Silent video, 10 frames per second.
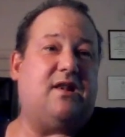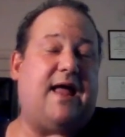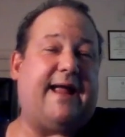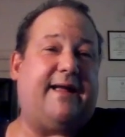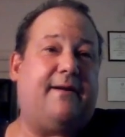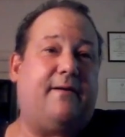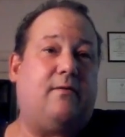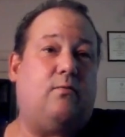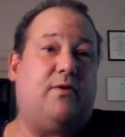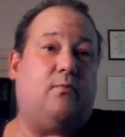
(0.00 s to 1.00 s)
that like
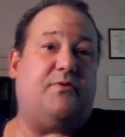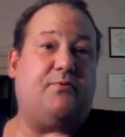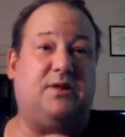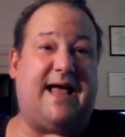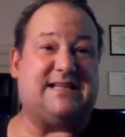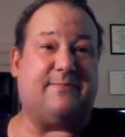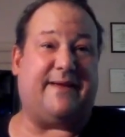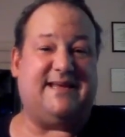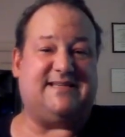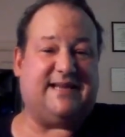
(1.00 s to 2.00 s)
with
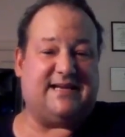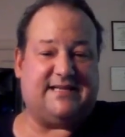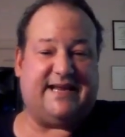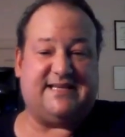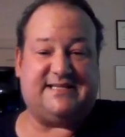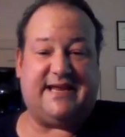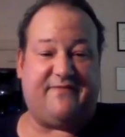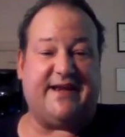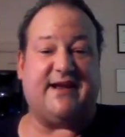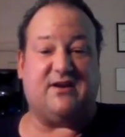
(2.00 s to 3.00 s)
Lazenby, he sent us he
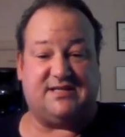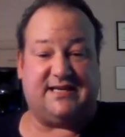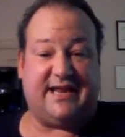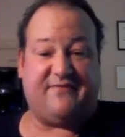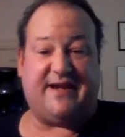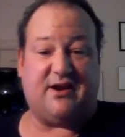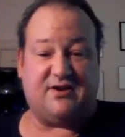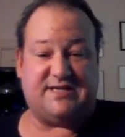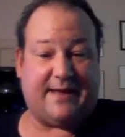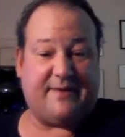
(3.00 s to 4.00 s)
videoed
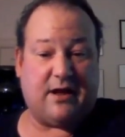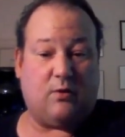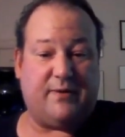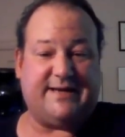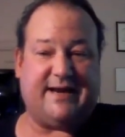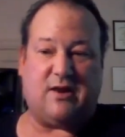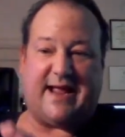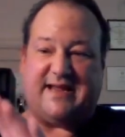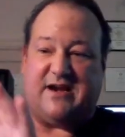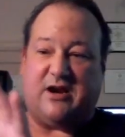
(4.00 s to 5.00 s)
his cameo, and we did it
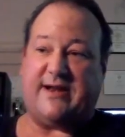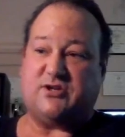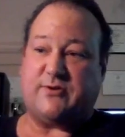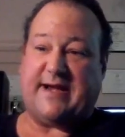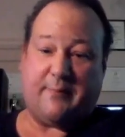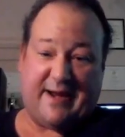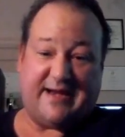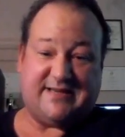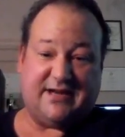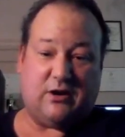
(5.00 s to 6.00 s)
like in a green screen in a
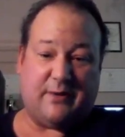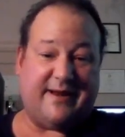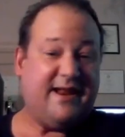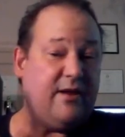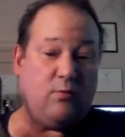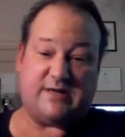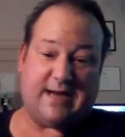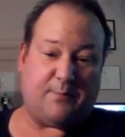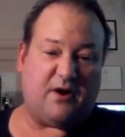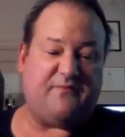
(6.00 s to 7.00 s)
painting, you know what I mean?
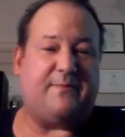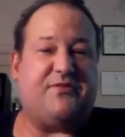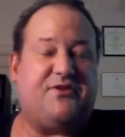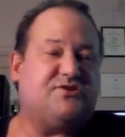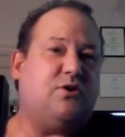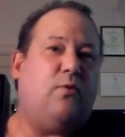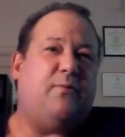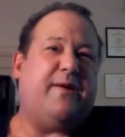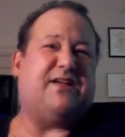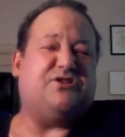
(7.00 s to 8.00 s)
Worked out perfect. But there's no
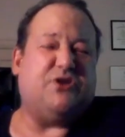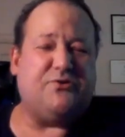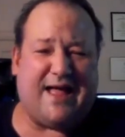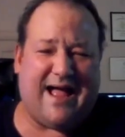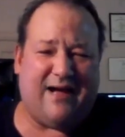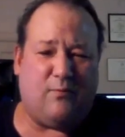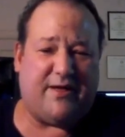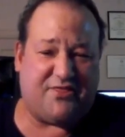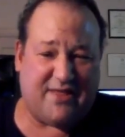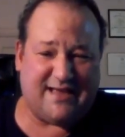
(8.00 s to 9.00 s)
way we could do that
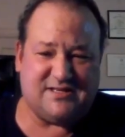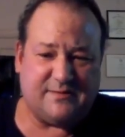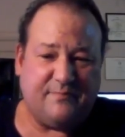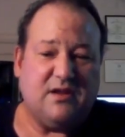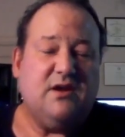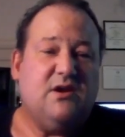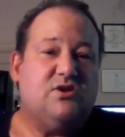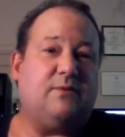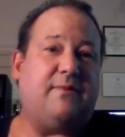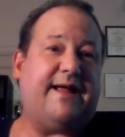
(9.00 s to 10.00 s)
with this.
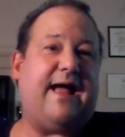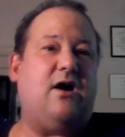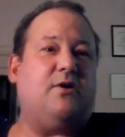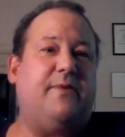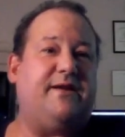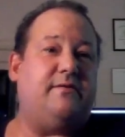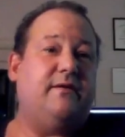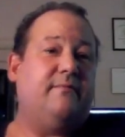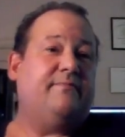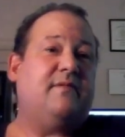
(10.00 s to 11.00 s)
So I'm like, how could
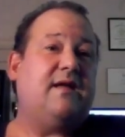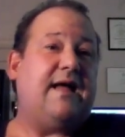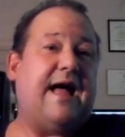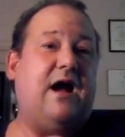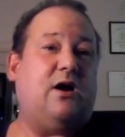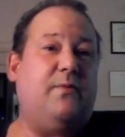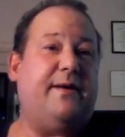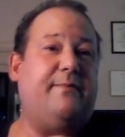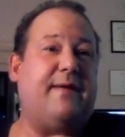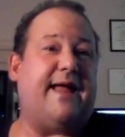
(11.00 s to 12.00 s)

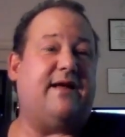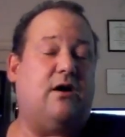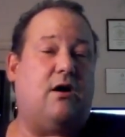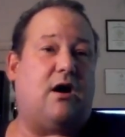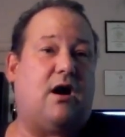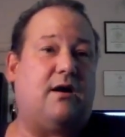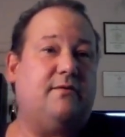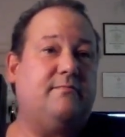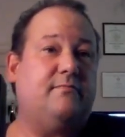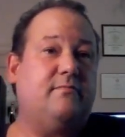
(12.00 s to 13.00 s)
we make
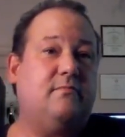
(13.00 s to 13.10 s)
our